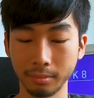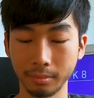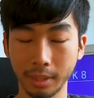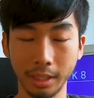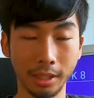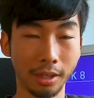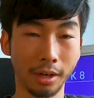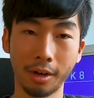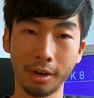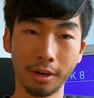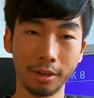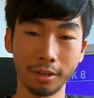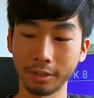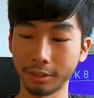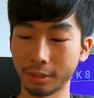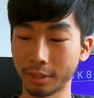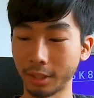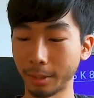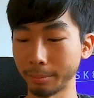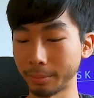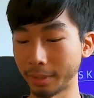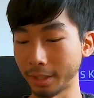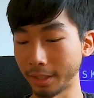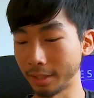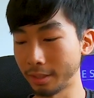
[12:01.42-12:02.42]
There are
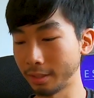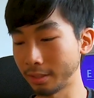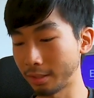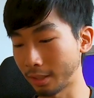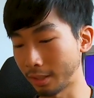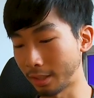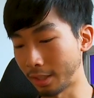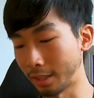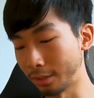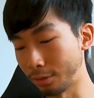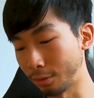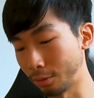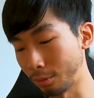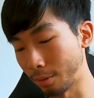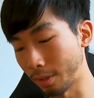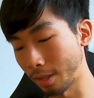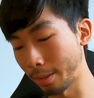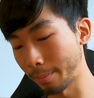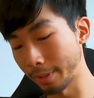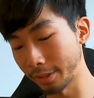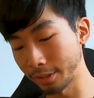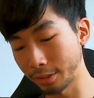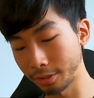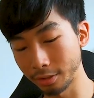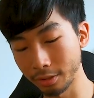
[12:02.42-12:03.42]
some things I do want
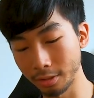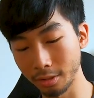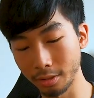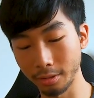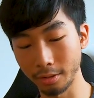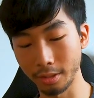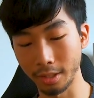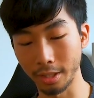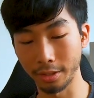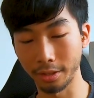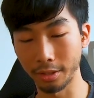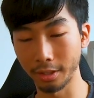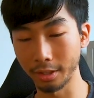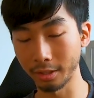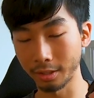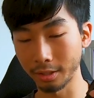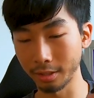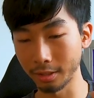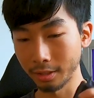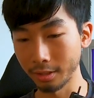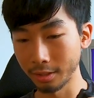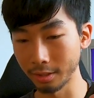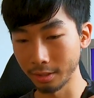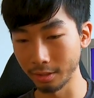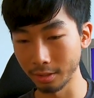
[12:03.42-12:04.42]
to mention though. I think
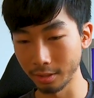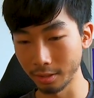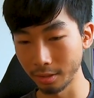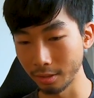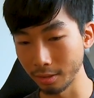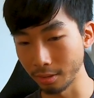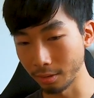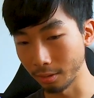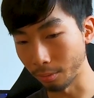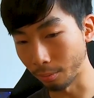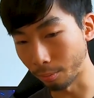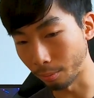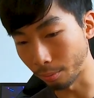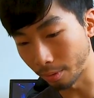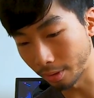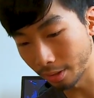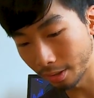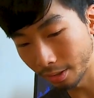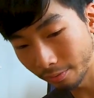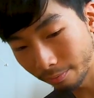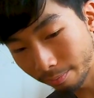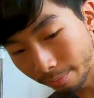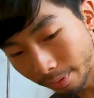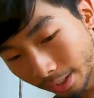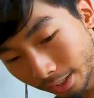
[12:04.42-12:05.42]

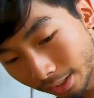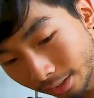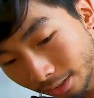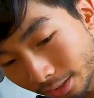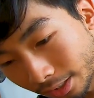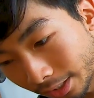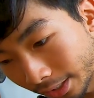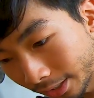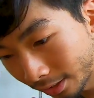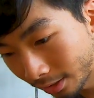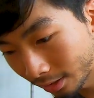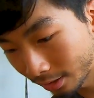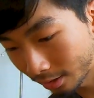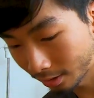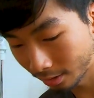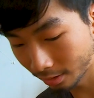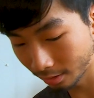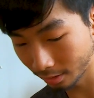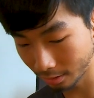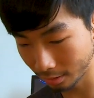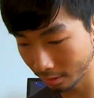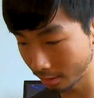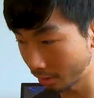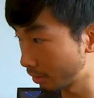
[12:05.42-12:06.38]
one of my lights